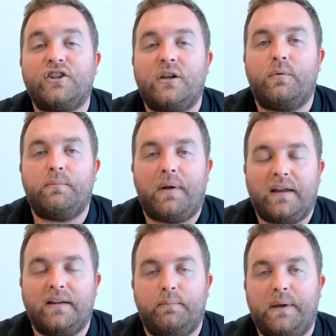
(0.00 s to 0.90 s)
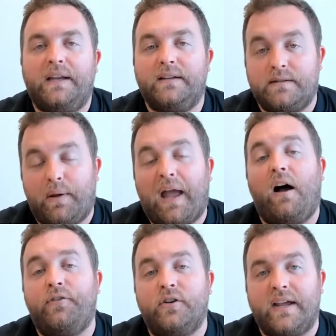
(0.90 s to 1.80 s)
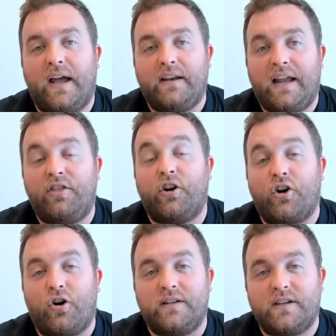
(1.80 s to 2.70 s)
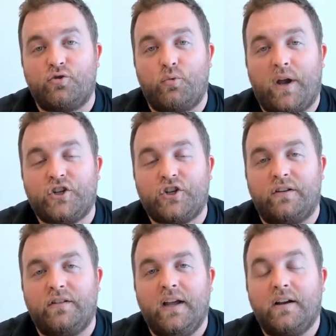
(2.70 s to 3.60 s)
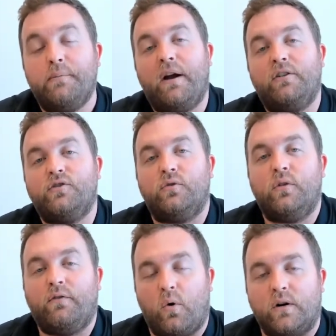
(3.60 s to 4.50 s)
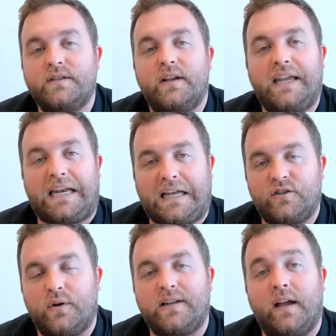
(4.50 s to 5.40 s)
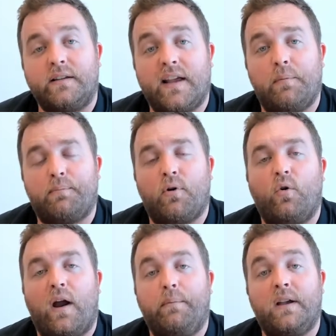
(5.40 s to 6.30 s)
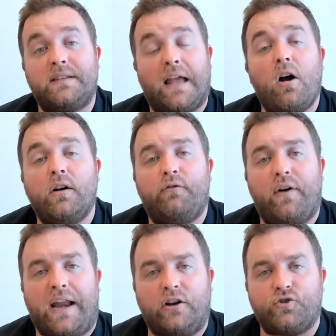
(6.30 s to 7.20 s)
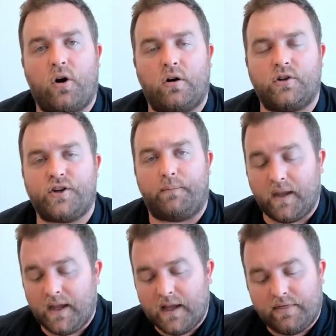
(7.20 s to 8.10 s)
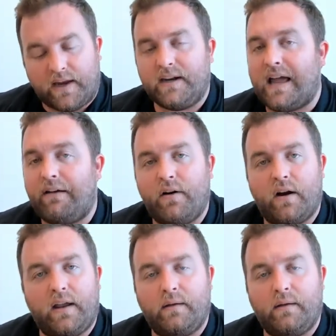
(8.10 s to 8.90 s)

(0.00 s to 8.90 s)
would be to pay off their debt in their current situation compared to, of course, getting into a debt settlement program, because they are in a financial hardship. They didn't have any